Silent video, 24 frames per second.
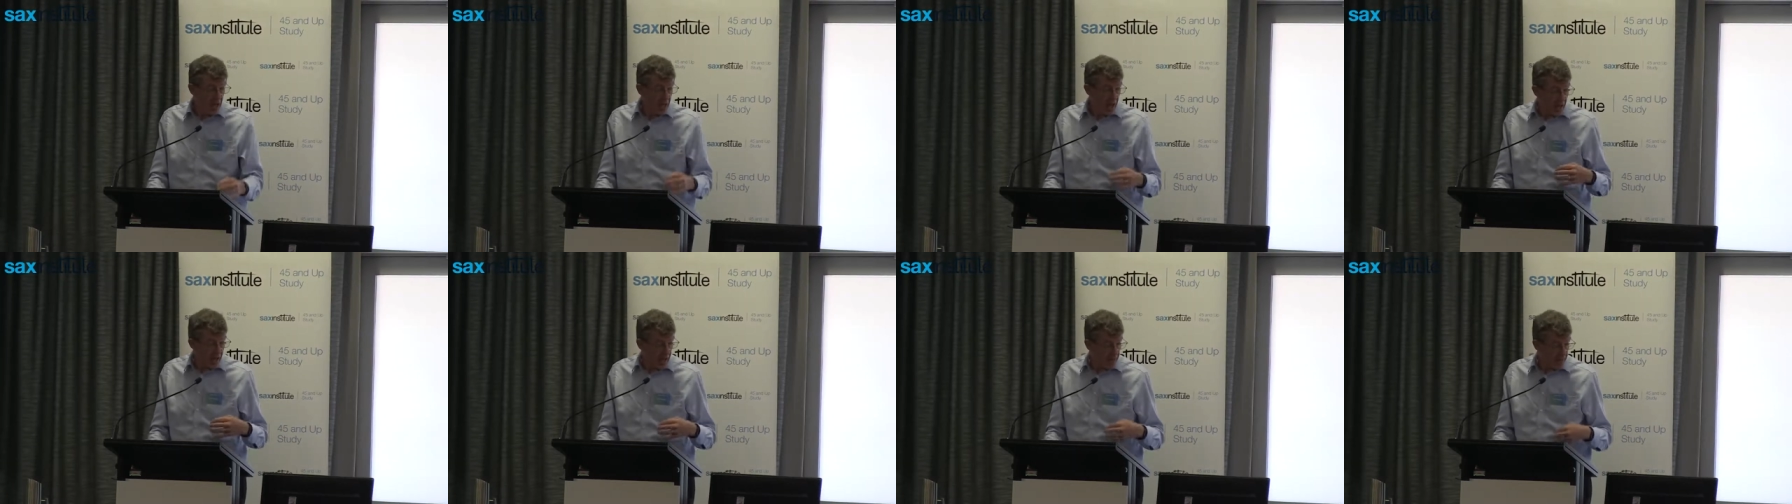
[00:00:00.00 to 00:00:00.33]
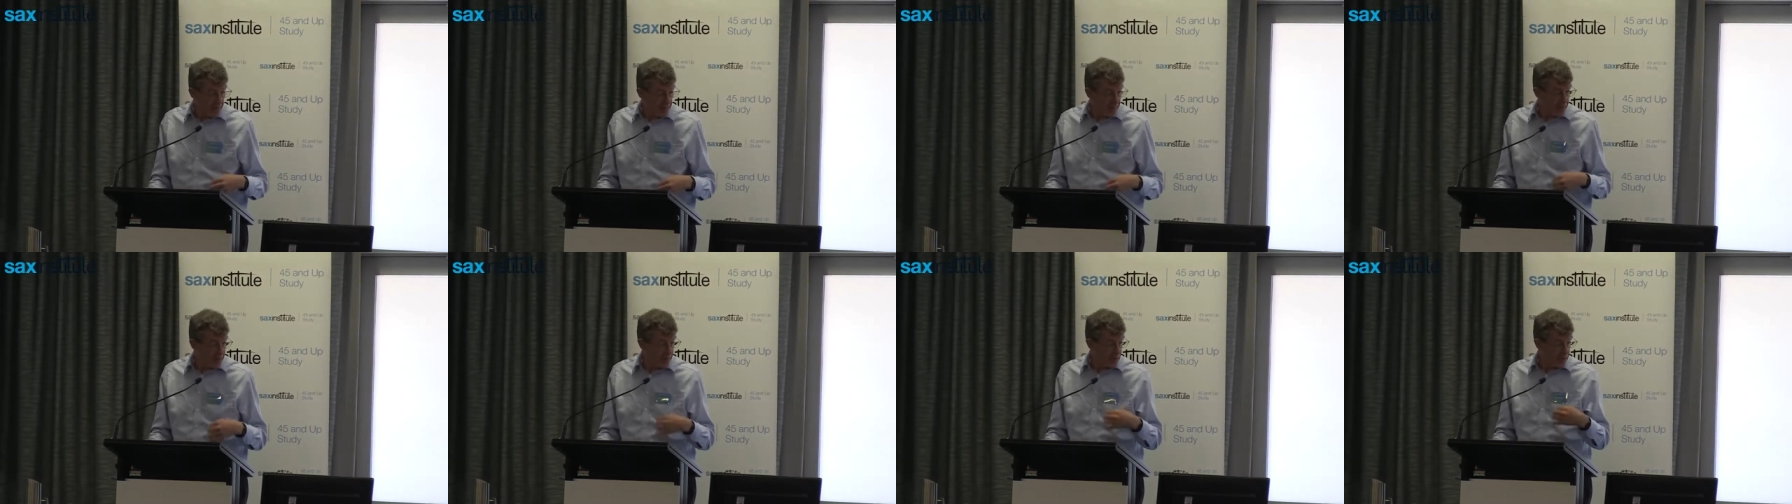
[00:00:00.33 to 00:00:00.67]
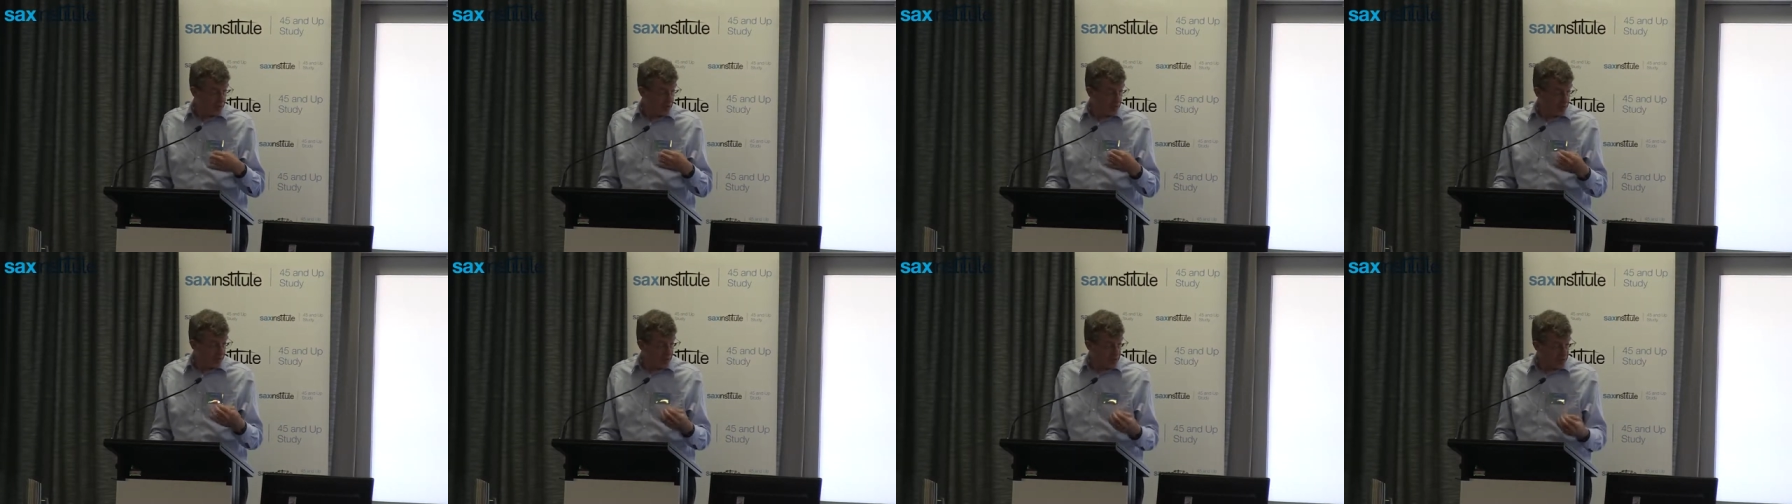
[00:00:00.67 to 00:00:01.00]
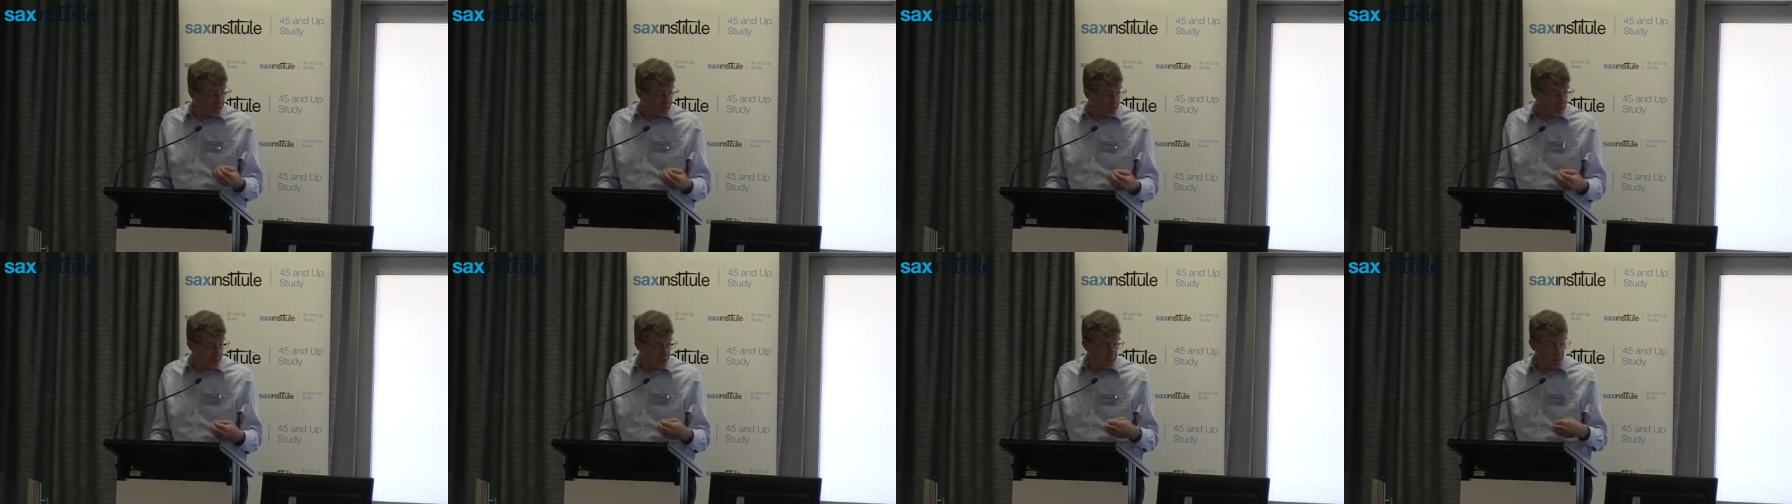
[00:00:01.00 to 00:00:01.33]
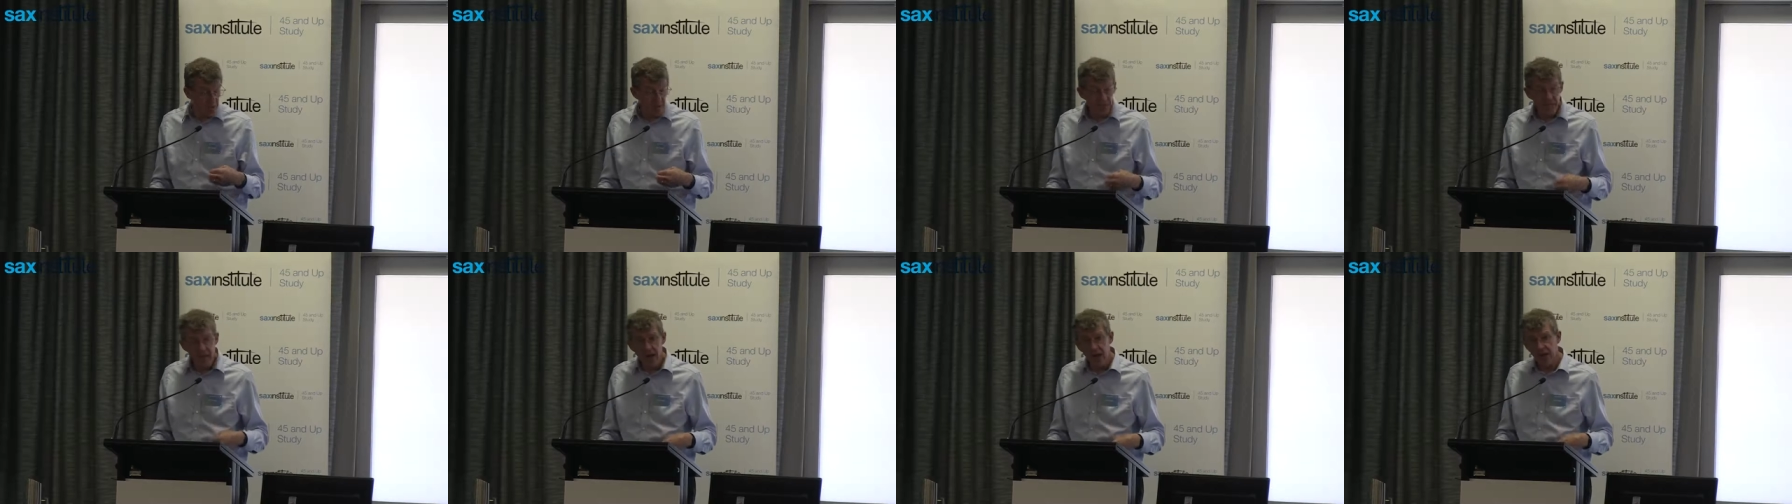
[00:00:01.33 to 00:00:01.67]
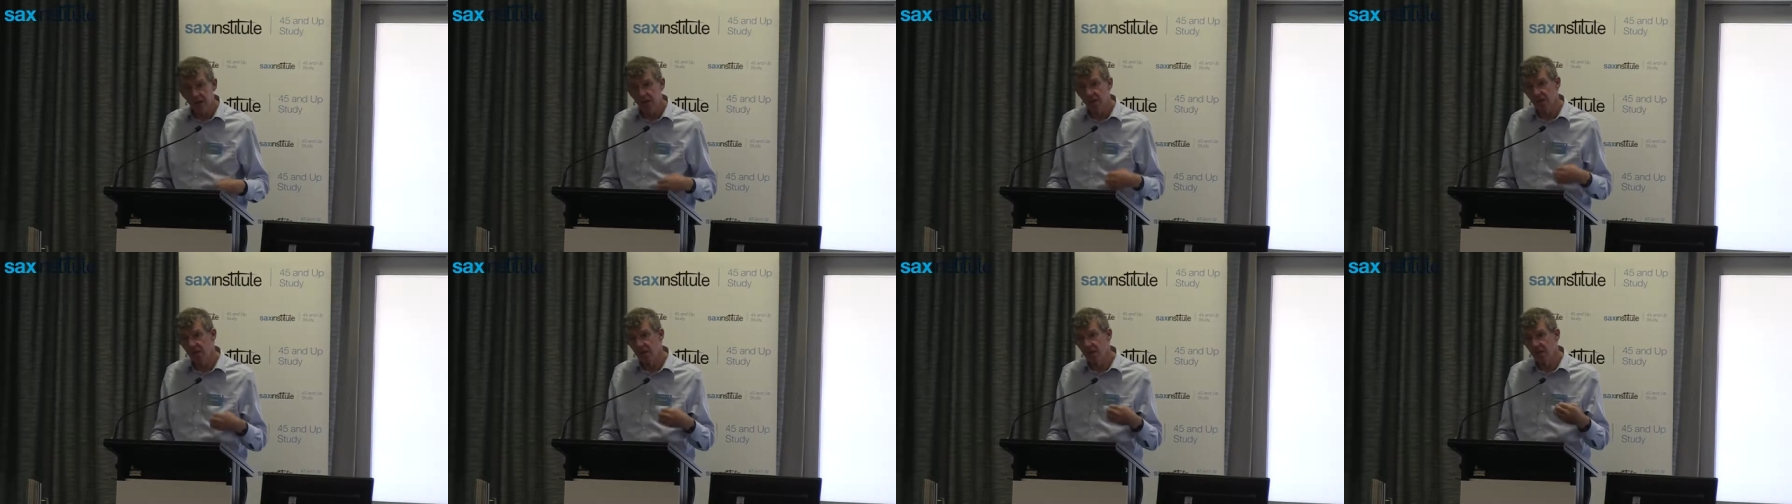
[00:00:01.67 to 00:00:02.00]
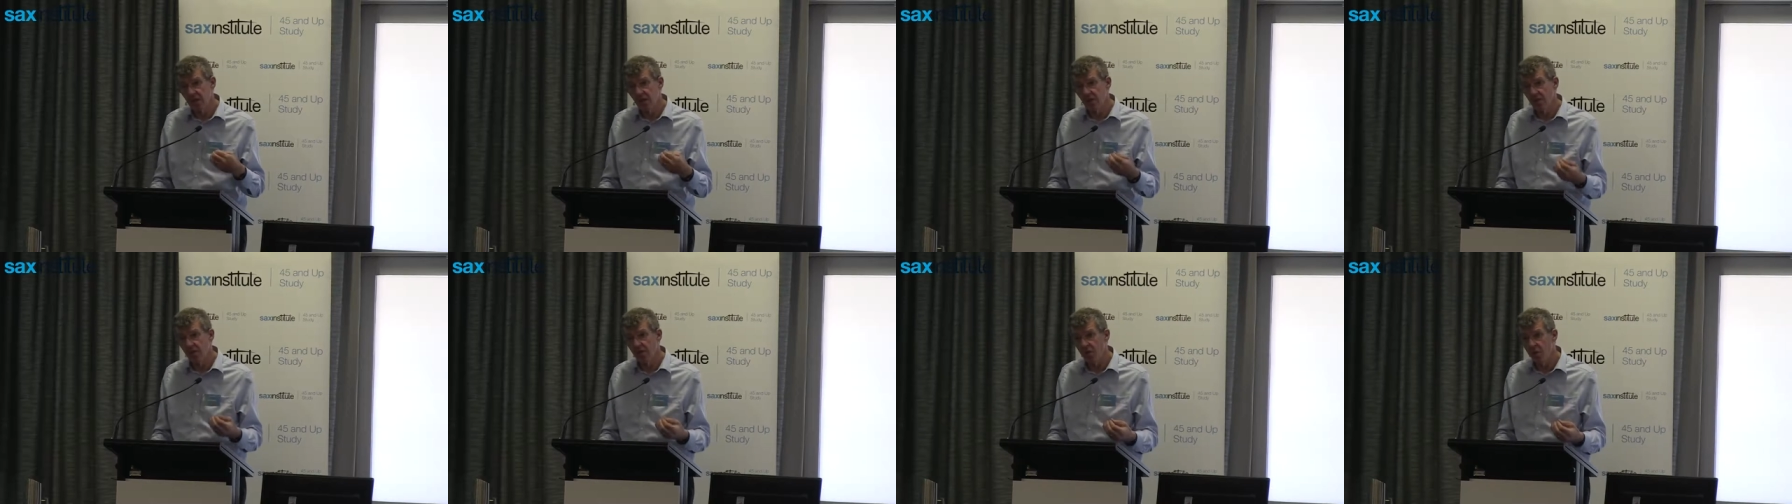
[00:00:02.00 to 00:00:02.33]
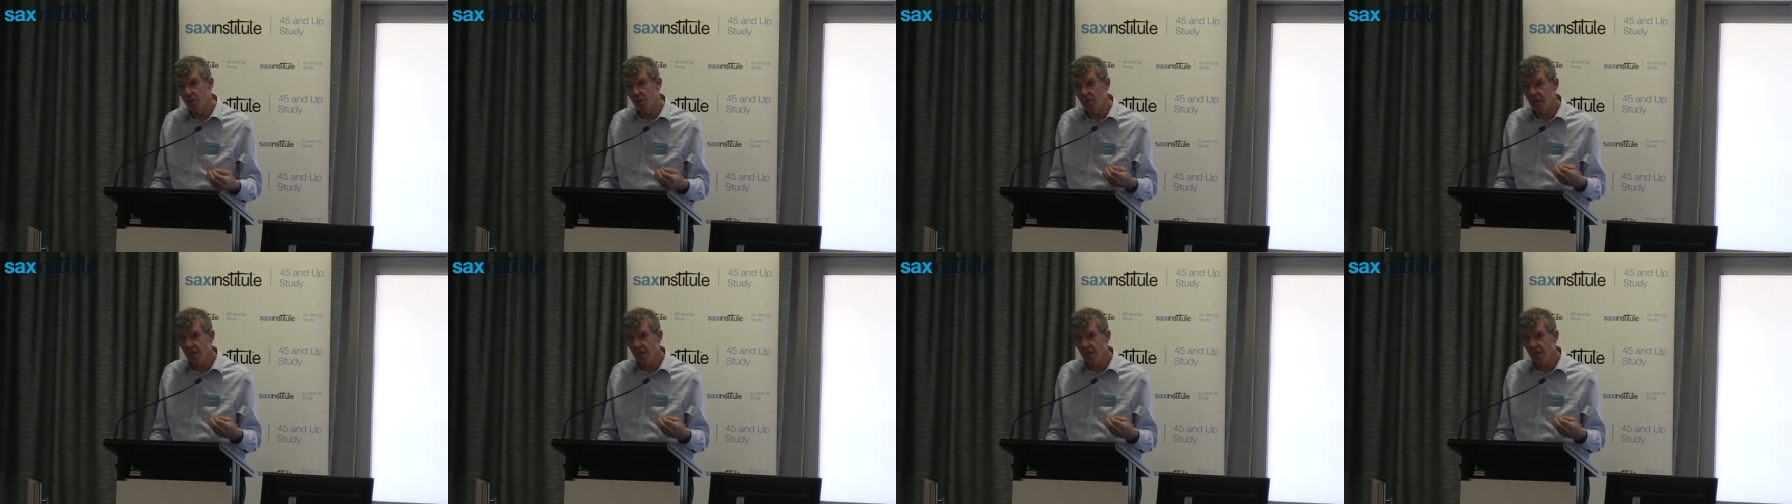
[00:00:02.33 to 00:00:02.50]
uh, you can see that the vaccines give you